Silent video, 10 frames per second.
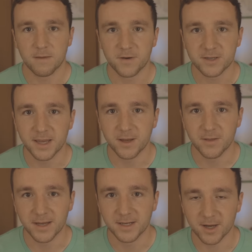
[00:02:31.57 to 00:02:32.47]
The first thing
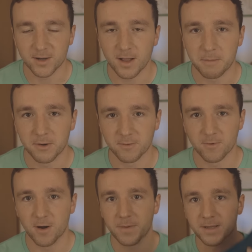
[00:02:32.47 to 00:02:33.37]
you'll need to start climbing with a
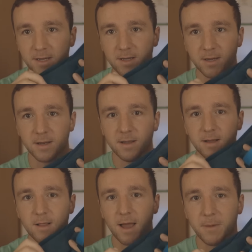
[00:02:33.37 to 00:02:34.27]
rope is a good
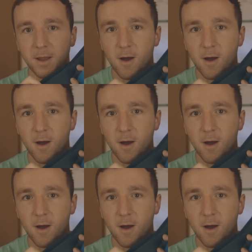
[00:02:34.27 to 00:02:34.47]
climbing